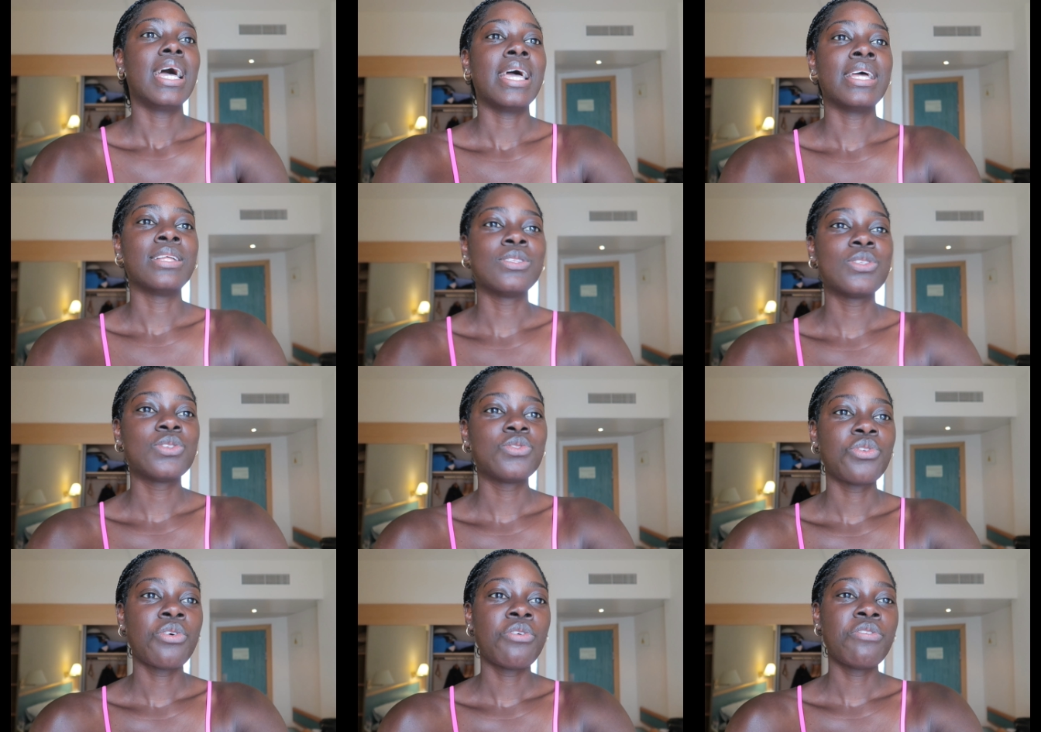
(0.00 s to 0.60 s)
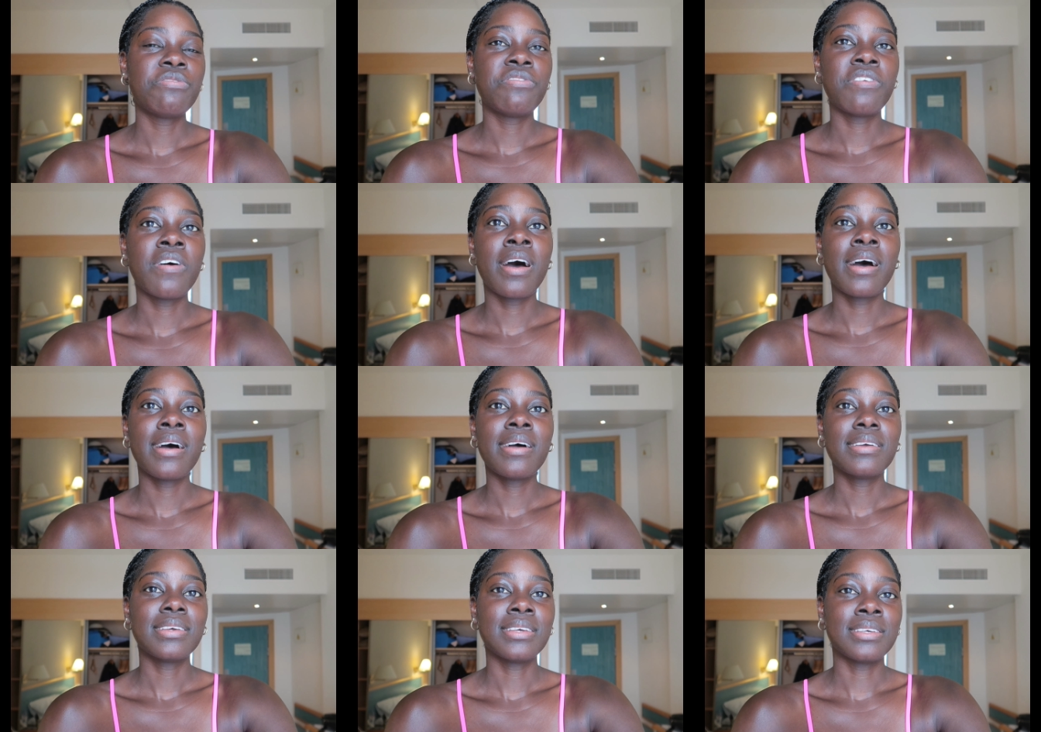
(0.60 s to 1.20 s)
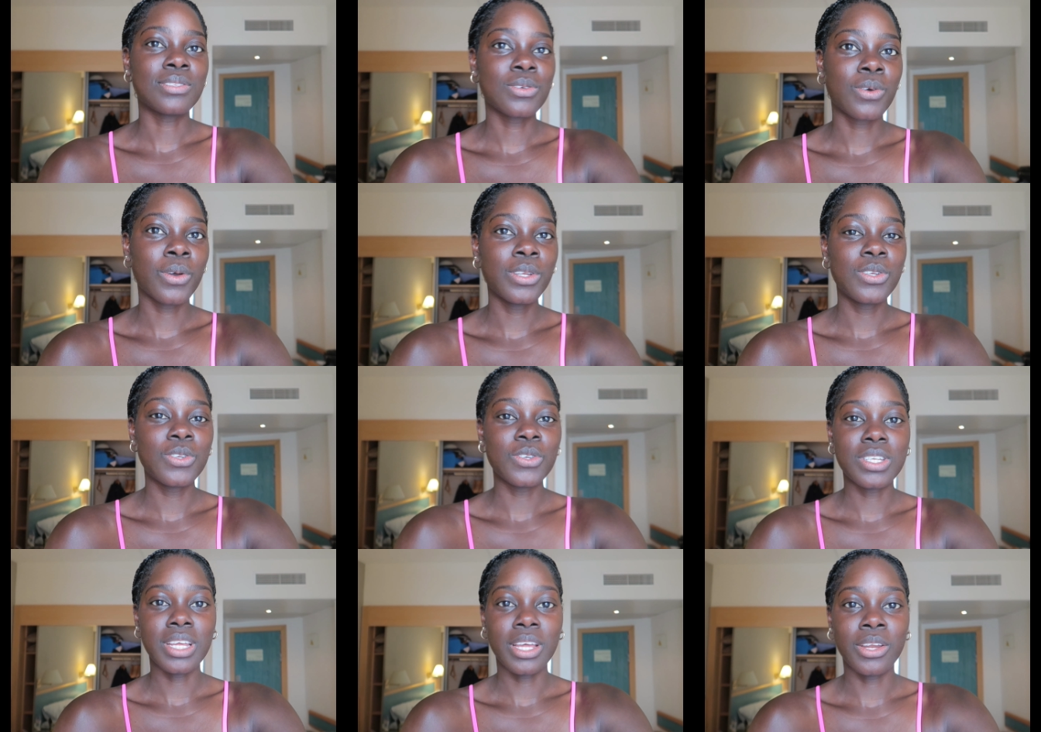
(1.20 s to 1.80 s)
and so far it's
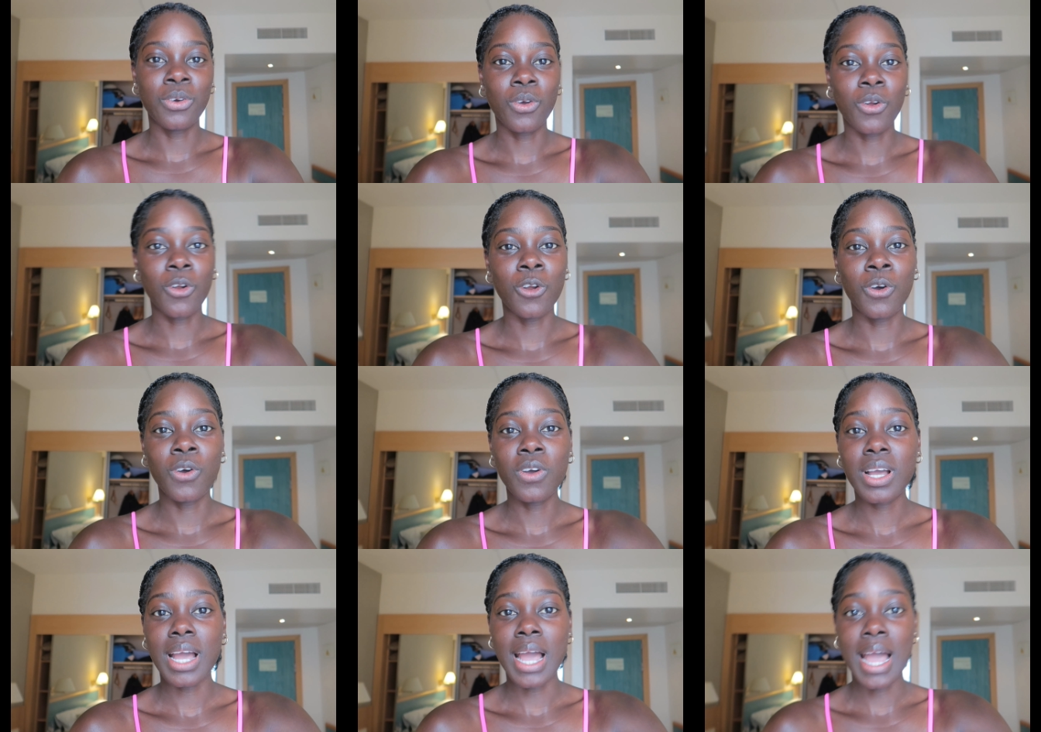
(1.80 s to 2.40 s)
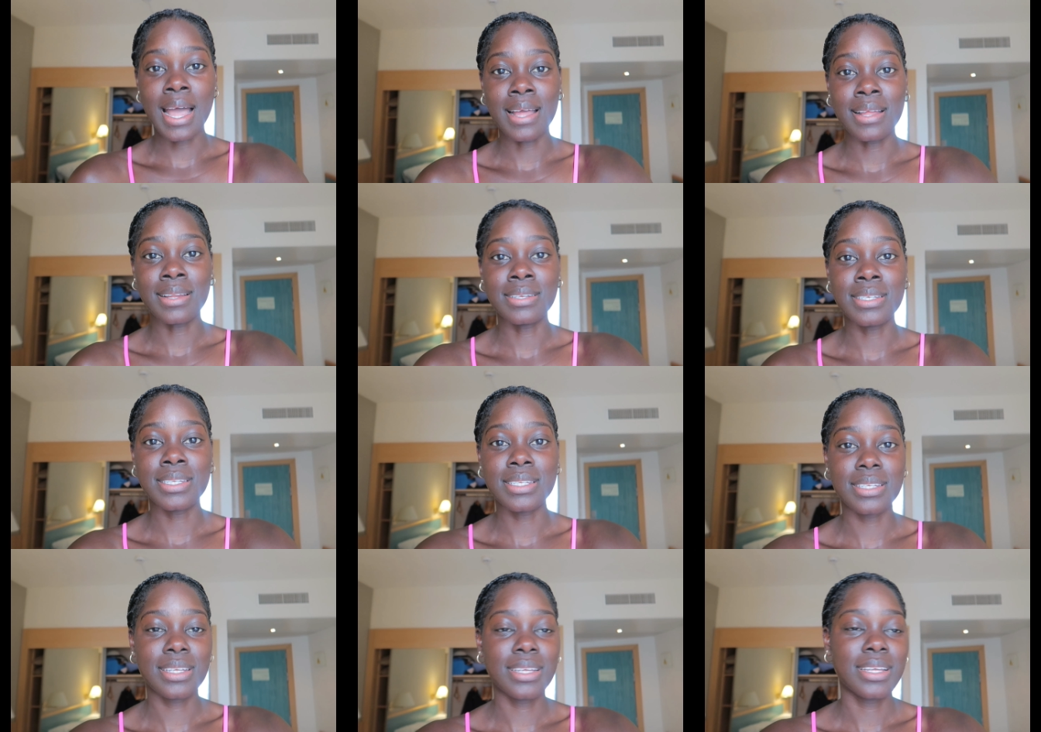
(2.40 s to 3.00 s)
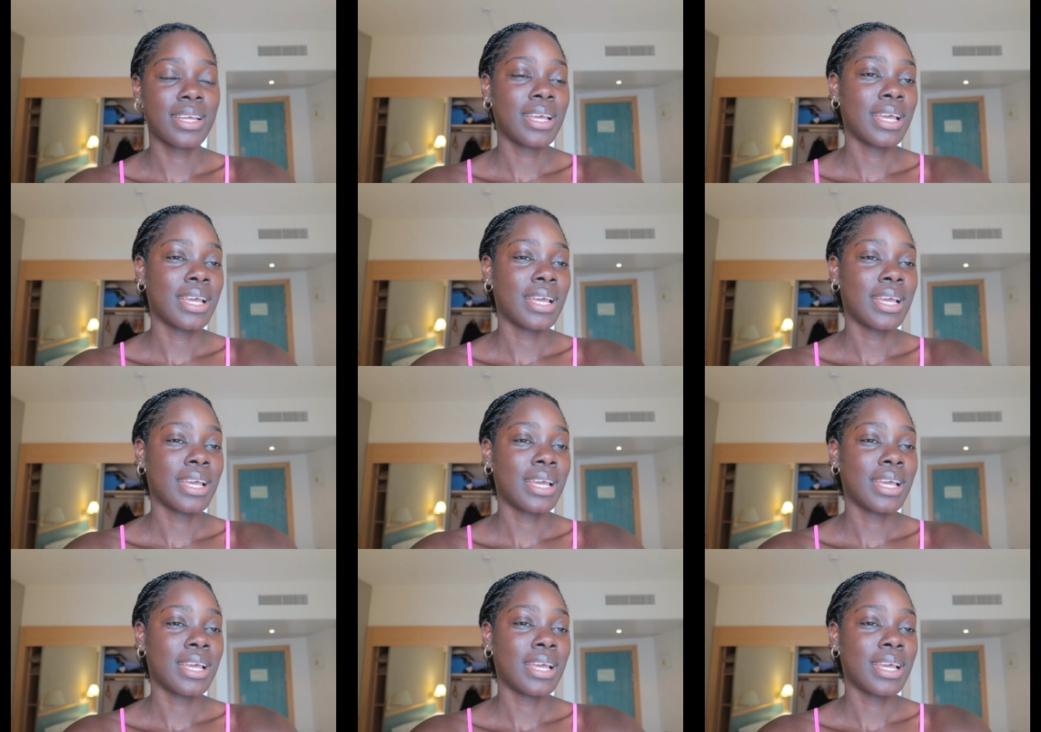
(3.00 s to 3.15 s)
going to 10 o'clock and